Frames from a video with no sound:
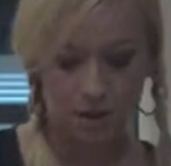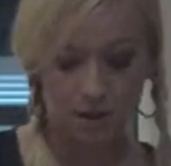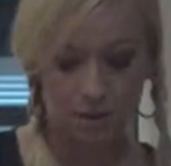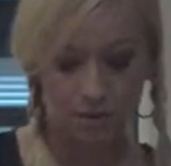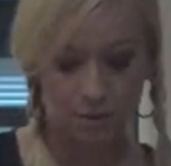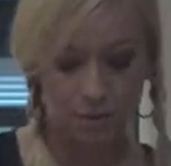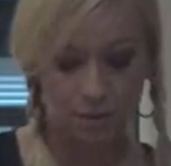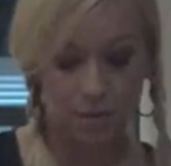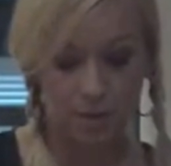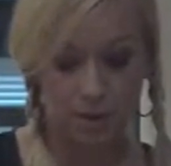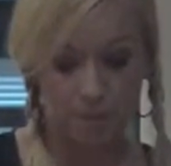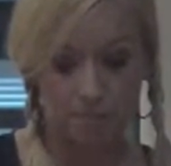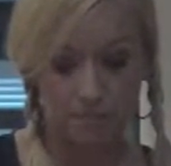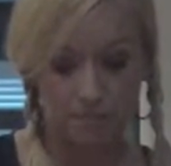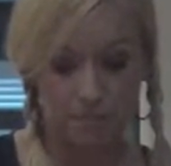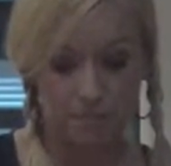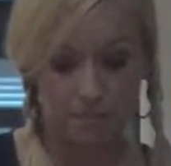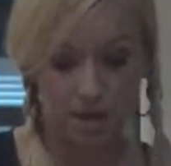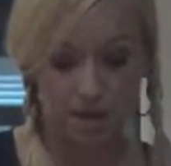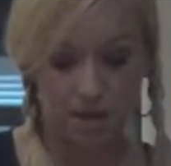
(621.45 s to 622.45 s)
If we
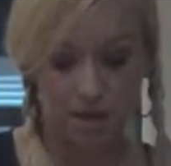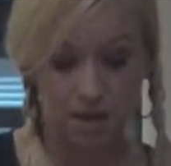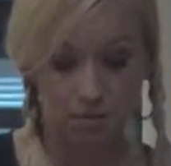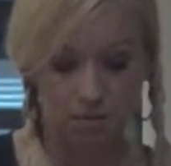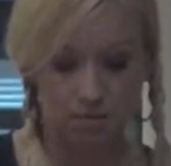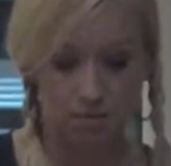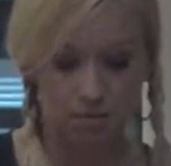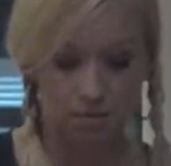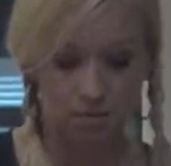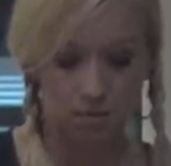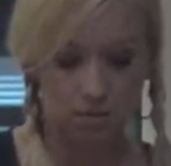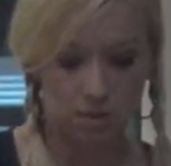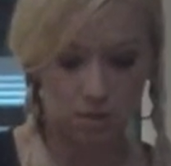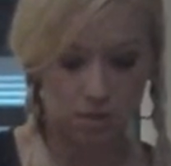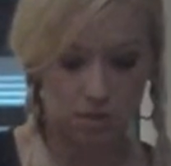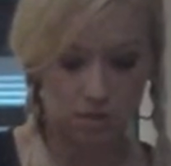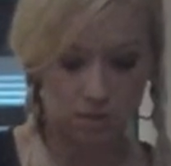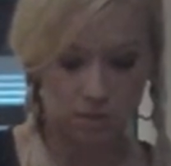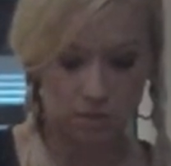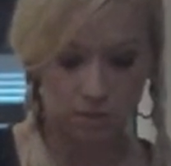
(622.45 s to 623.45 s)
made a
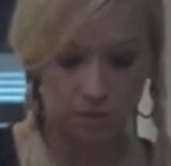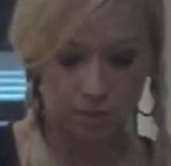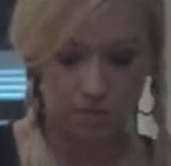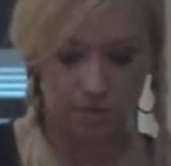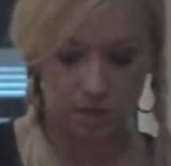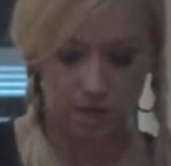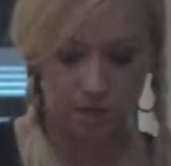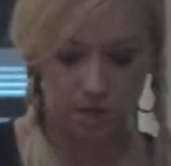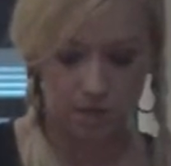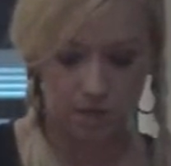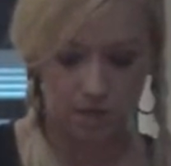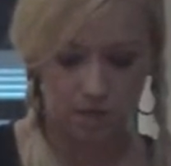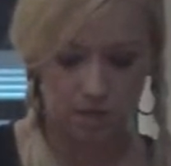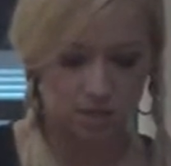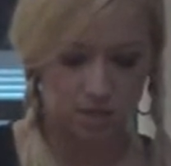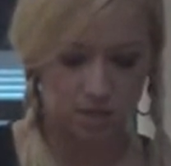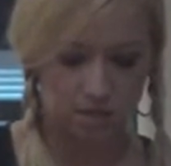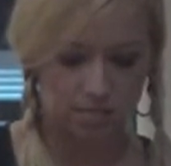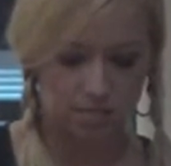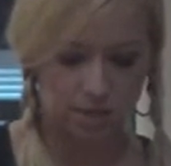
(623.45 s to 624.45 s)
dozen, we would eat a
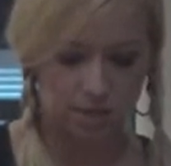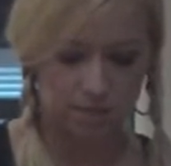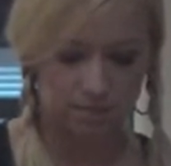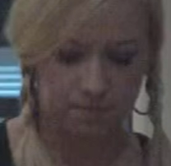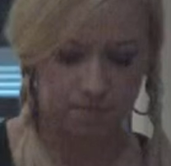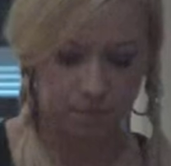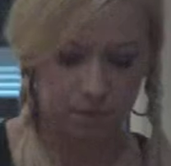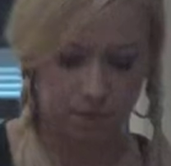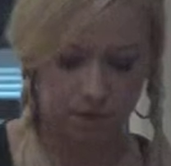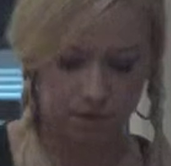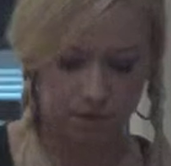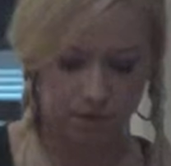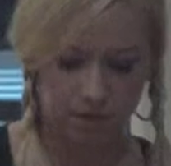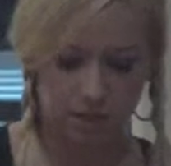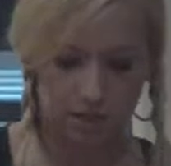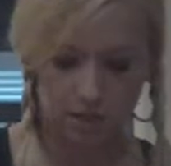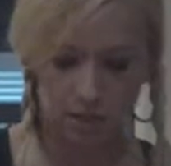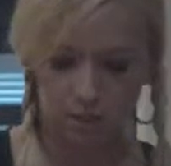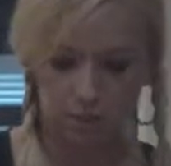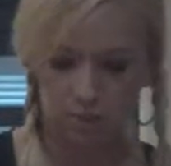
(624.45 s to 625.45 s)
dozen, but we don't
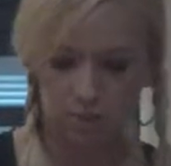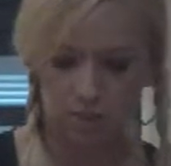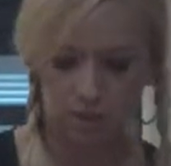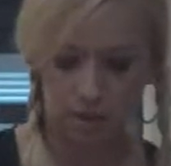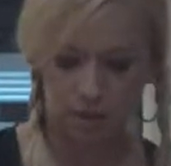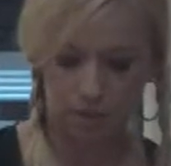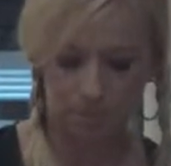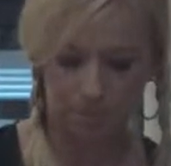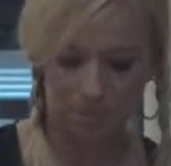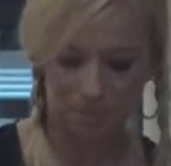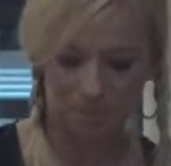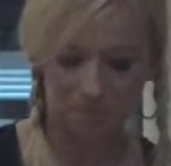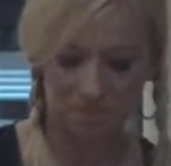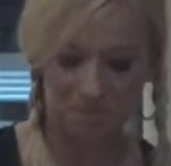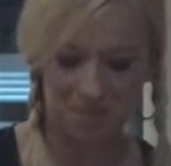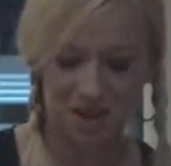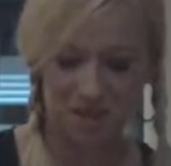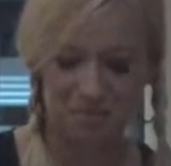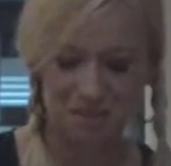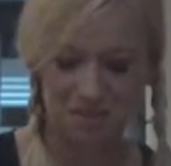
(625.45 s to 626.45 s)
need to. So
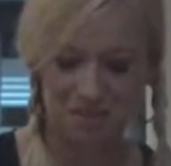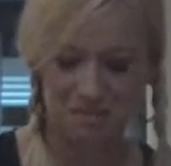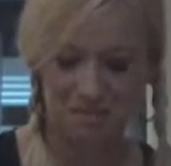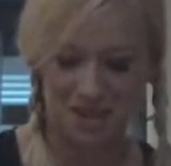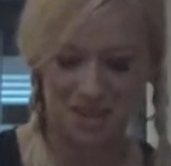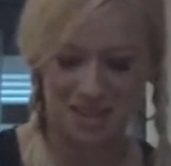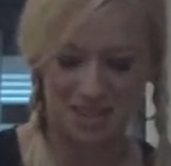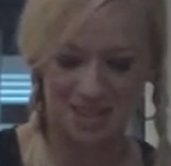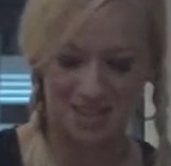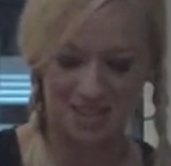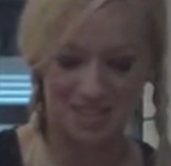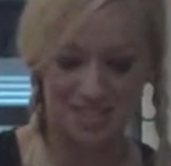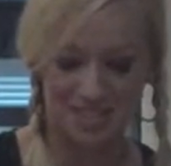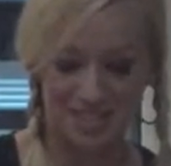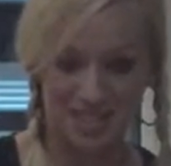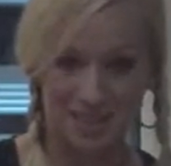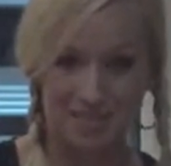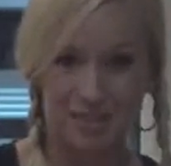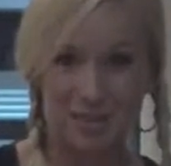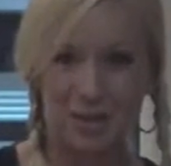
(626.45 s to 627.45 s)
I'm just making
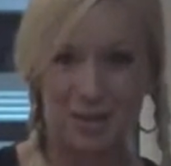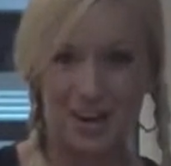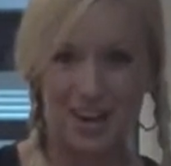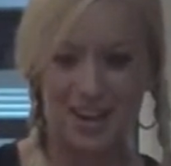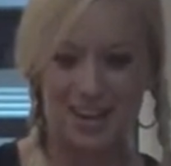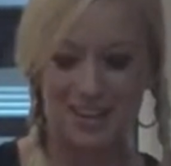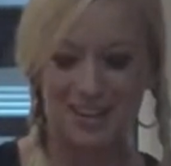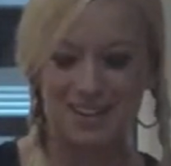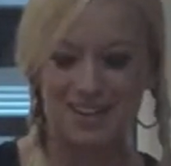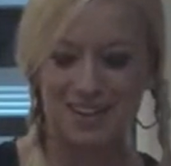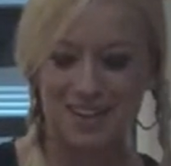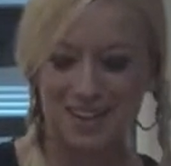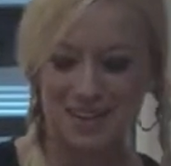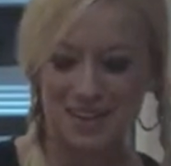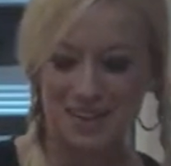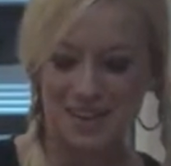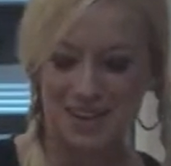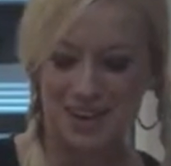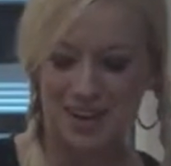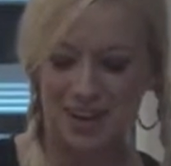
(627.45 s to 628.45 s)
7 or 8
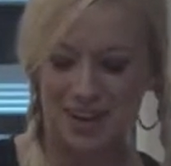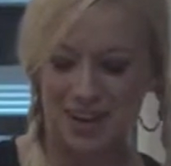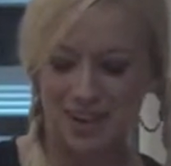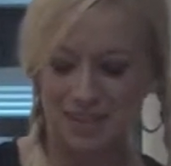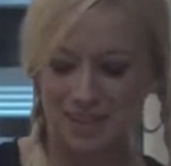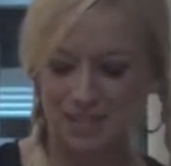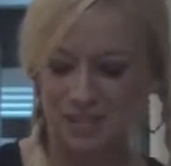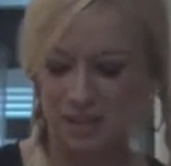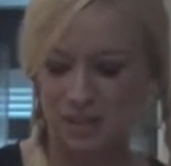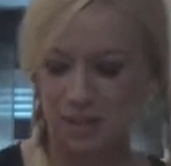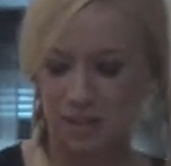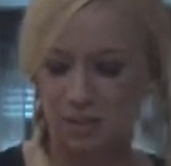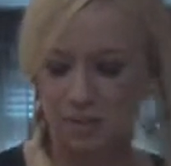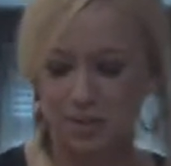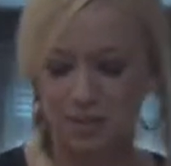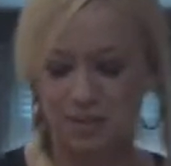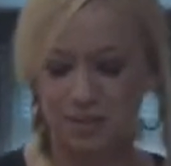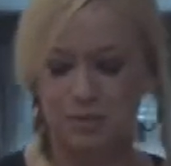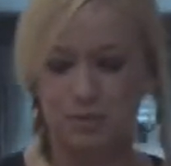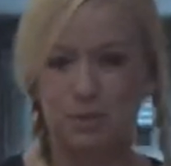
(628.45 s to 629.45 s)
to go
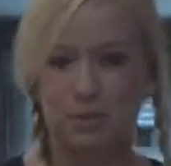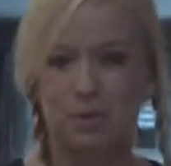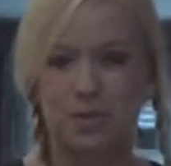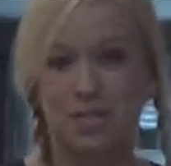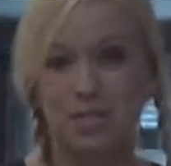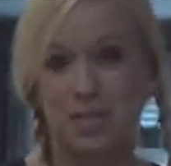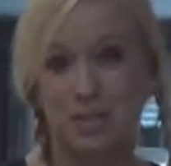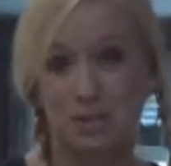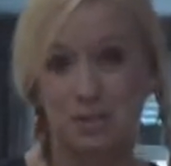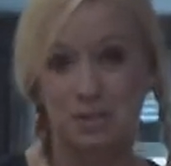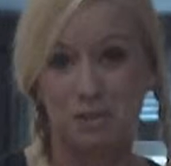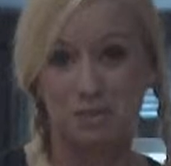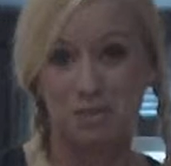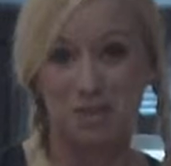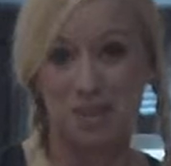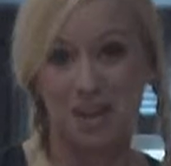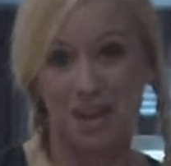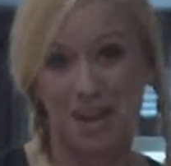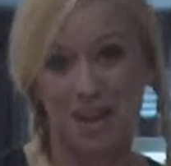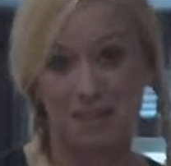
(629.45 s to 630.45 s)
with some tortilla soup
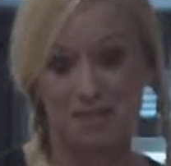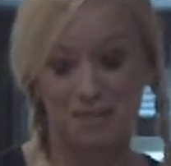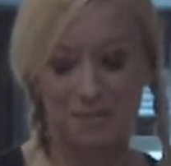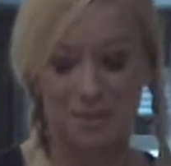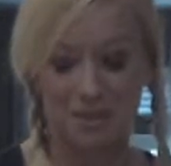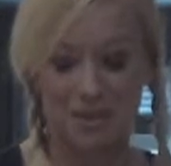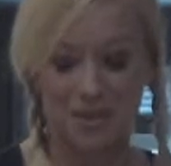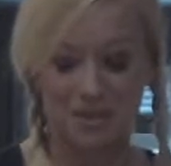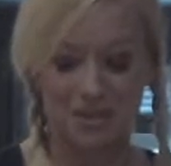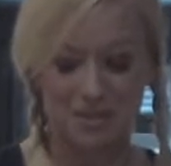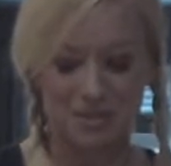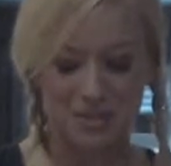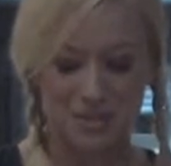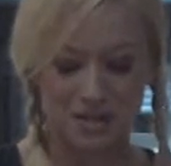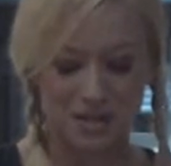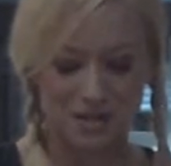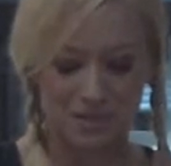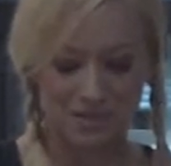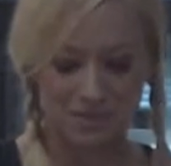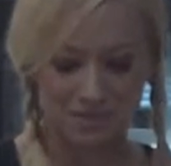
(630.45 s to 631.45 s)
that I have going on the
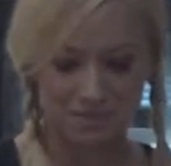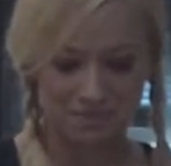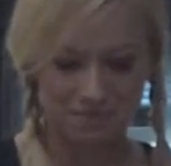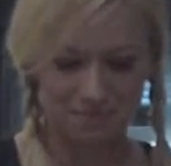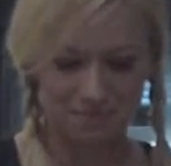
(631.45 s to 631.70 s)
stove.